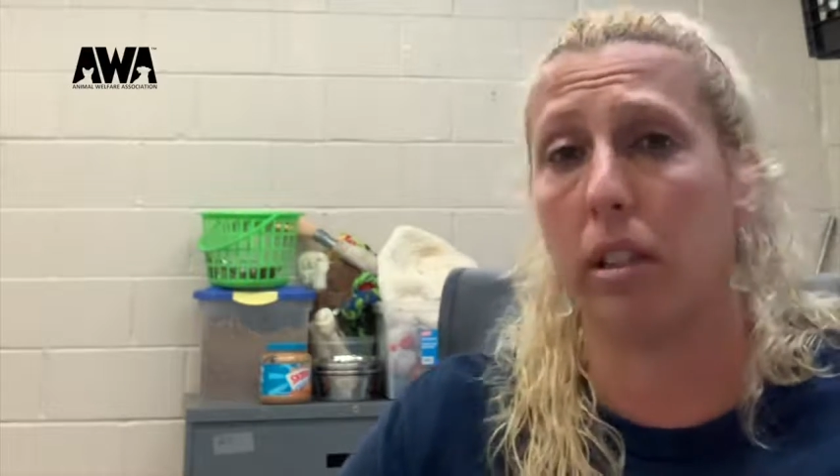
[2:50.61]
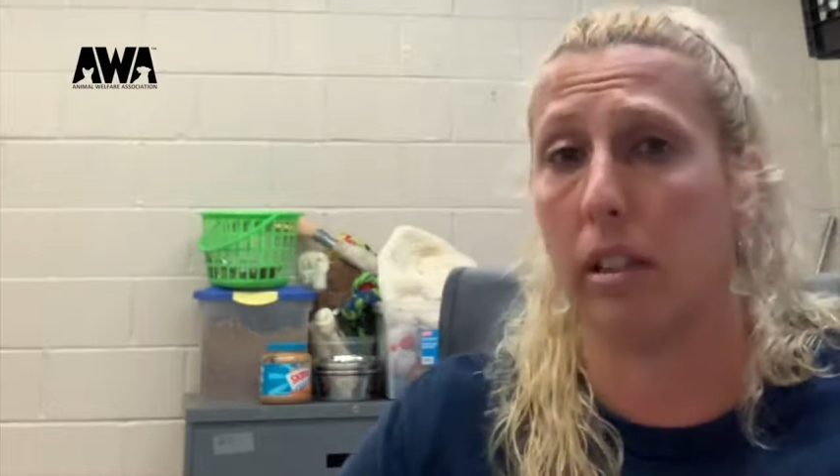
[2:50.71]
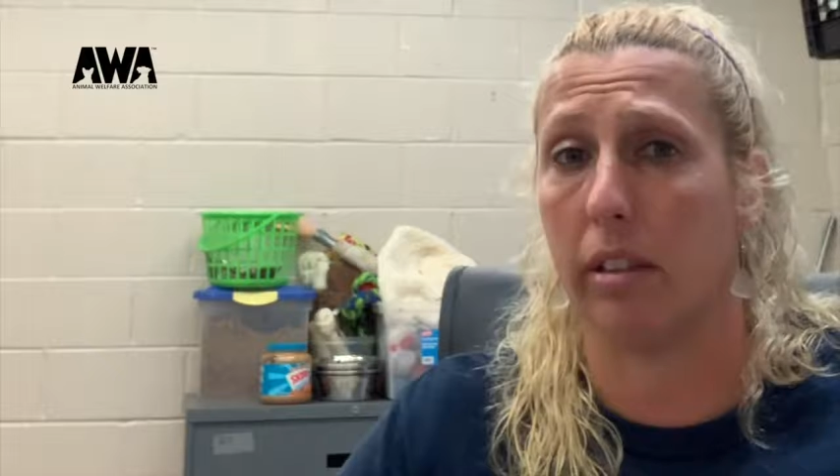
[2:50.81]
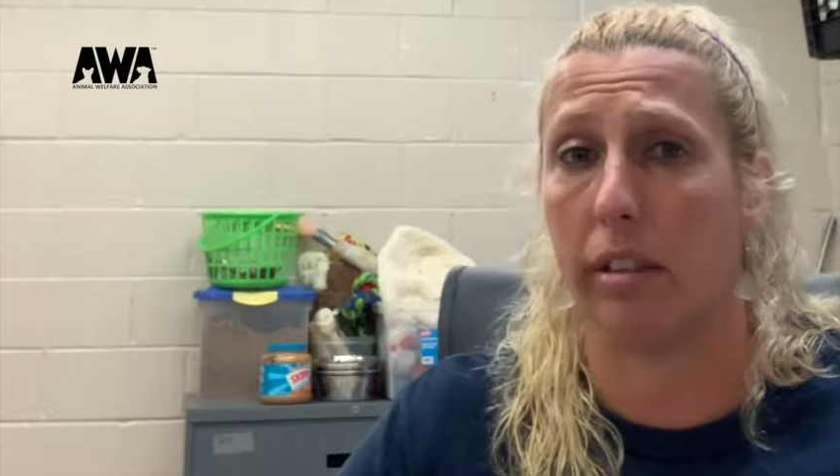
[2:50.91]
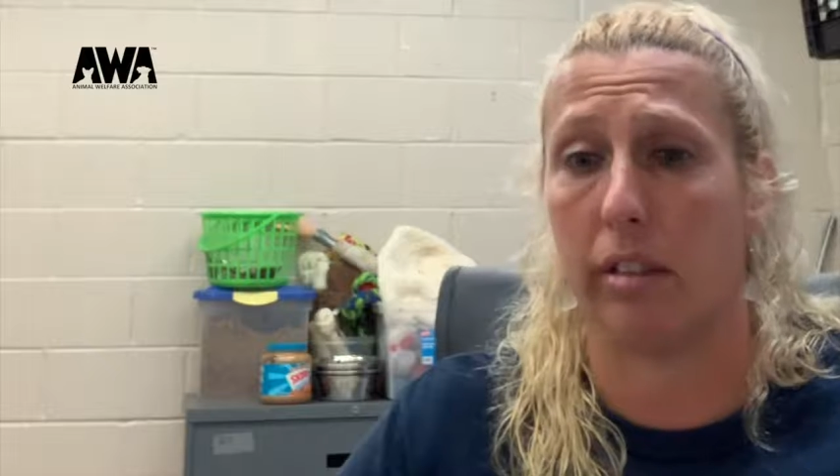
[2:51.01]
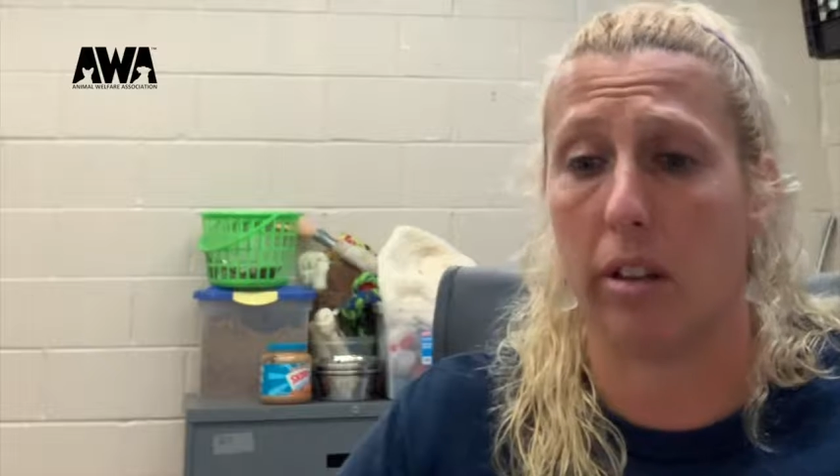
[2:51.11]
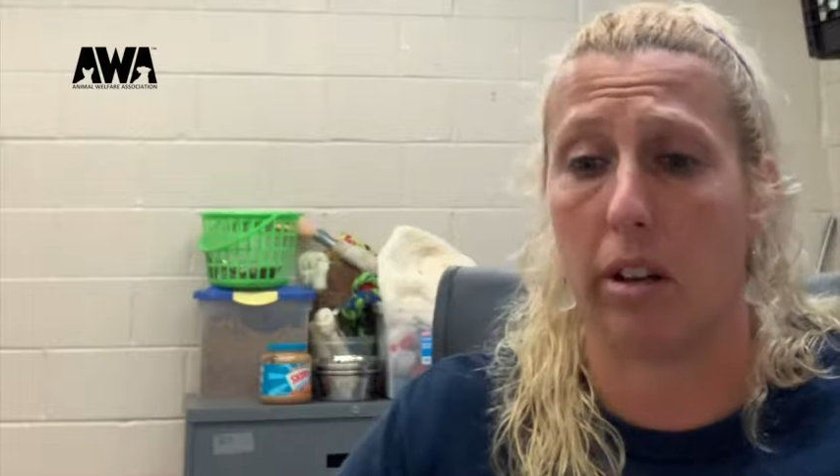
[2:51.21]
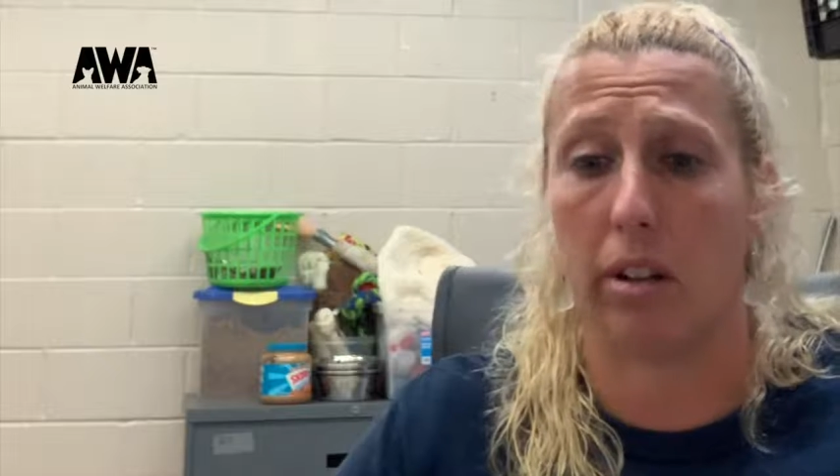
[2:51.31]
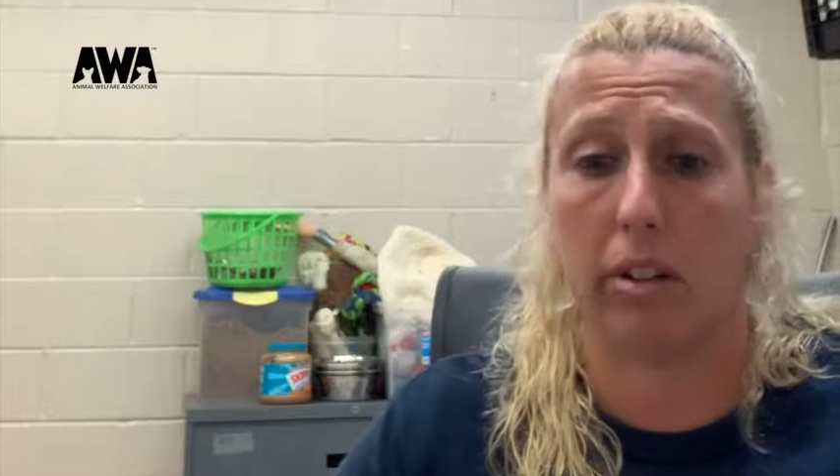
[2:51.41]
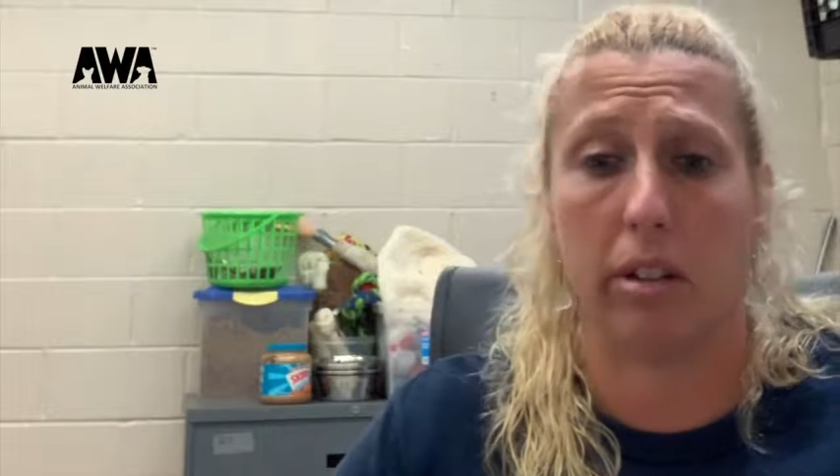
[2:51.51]
and this is
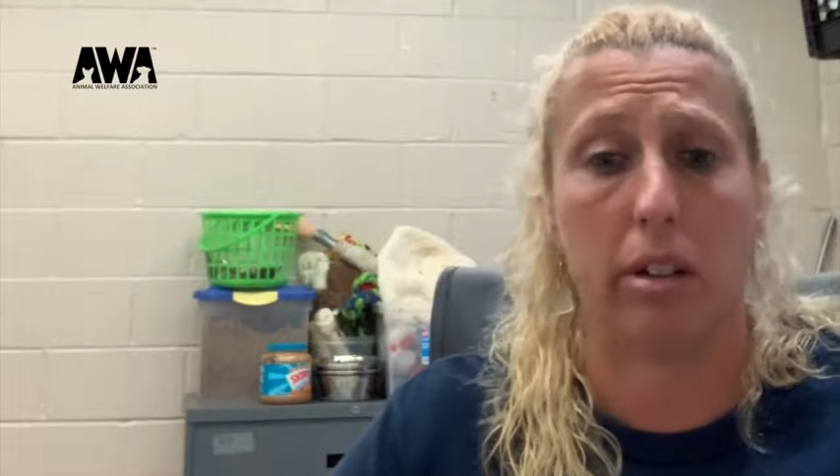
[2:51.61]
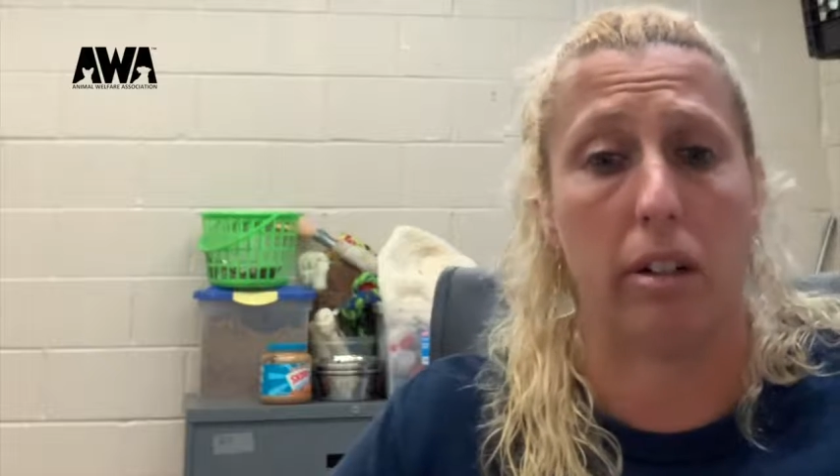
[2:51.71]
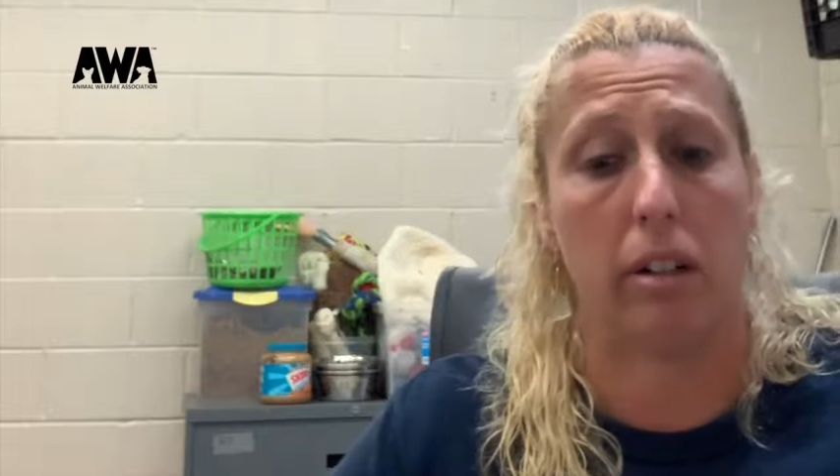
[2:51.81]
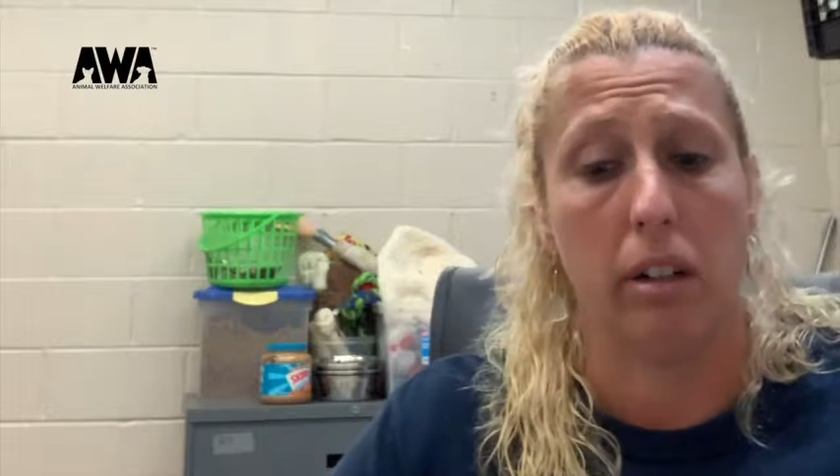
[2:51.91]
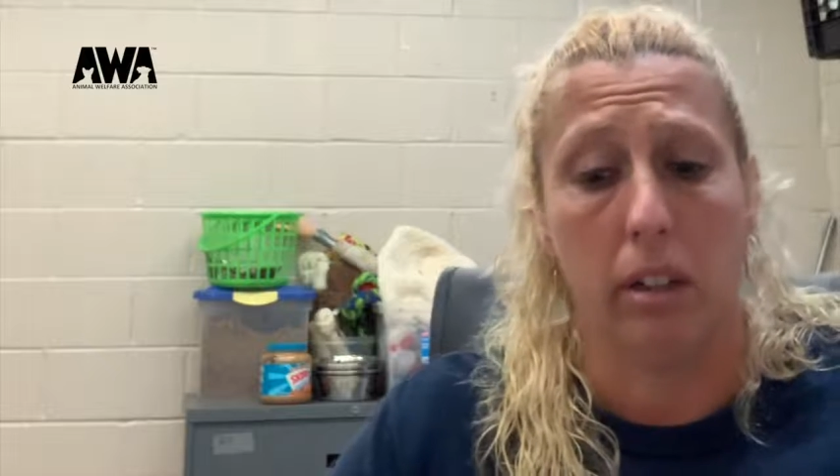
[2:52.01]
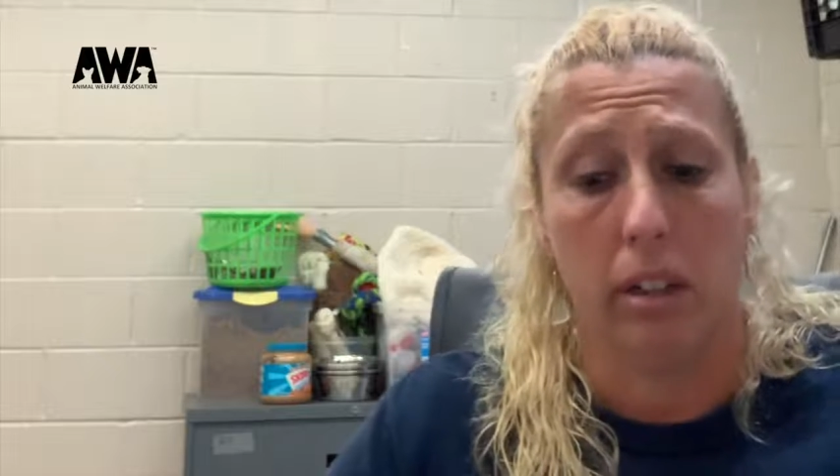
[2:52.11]
their